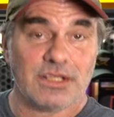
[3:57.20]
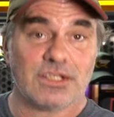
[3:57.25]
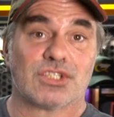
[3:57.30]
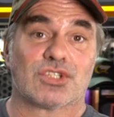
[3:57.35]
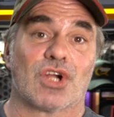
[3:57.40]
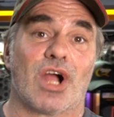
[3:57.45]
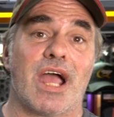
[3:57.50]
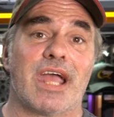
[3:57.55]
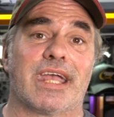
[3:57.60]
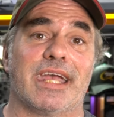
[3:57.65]

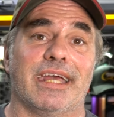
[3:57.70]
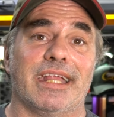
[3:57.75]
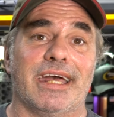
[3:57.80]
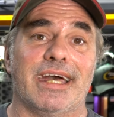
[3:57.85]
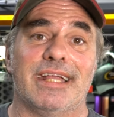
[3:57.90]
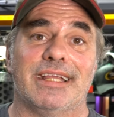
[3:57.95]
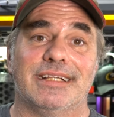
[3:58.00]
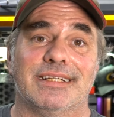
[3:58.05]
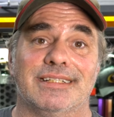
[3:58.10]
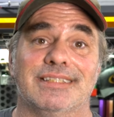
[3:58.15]
striking
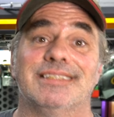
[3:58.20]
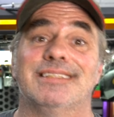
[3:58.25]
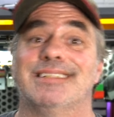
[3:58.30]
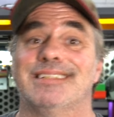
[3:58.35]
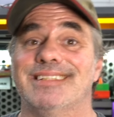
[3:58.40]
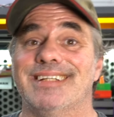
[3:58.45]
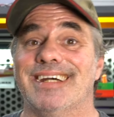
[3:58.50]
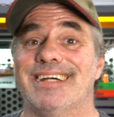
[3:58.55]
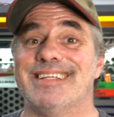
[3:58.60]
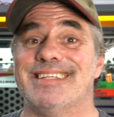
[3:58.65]
it,
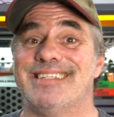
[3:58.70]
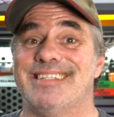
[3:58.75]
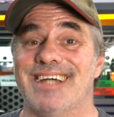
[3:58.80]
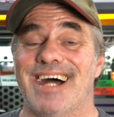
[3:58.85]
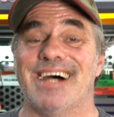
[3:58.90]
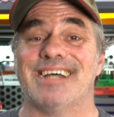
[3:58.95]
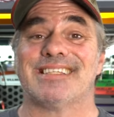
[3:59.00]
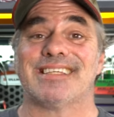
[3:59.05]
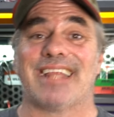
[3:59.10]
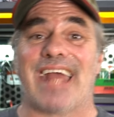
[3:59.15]
it
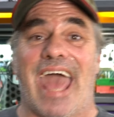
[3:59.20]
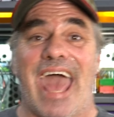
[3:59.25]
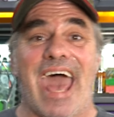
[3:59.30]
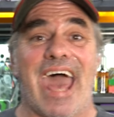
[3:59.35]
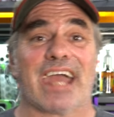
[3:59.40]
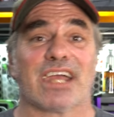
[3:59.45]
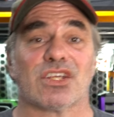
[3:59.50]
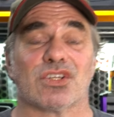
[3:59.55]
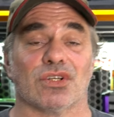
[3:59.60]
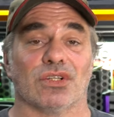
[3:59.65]
doesn't
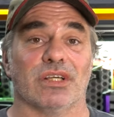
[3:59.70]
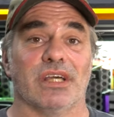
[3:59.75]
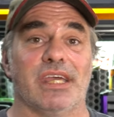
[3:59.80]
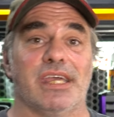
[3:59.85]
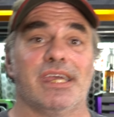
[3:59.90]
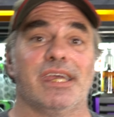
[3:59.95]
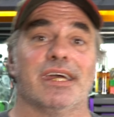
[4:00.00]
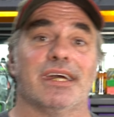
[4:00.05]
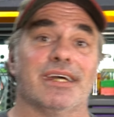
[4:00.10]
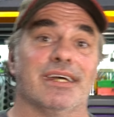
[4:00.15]

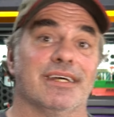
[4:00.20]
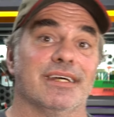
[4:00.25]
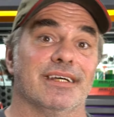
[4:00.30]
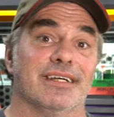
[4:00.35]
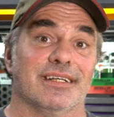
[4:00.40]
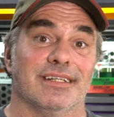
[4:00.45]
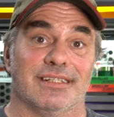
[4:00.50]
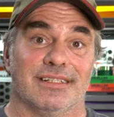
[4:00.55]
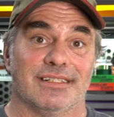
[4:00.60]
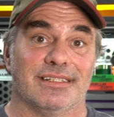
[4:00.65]
actually
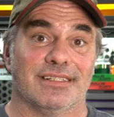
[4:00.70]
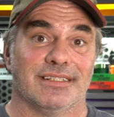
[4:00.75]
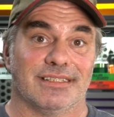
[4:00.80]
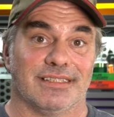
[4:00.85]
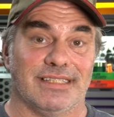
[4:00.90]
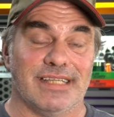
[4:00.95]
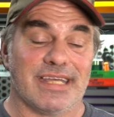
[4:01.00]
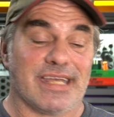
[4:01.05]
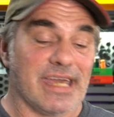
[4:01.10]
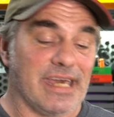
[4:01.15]

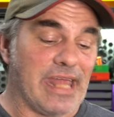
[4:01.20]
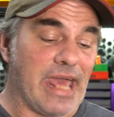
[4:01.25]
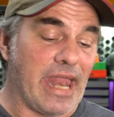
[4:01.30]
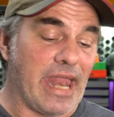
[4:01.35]
dig in